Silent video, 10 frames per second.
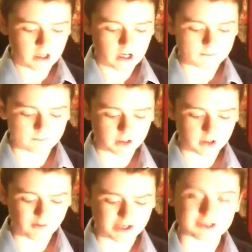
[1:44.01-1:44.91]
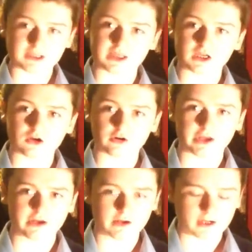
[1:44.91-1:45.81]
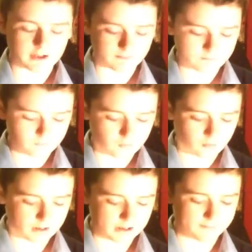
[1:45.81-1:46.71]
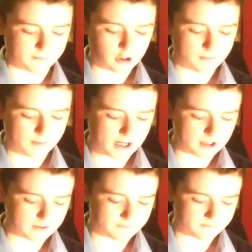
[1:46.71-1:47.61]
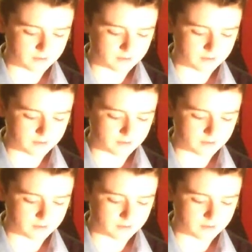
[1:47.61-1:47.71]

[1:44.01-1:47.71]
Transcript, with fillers: Um, the US, I think, got it um, in a book pack,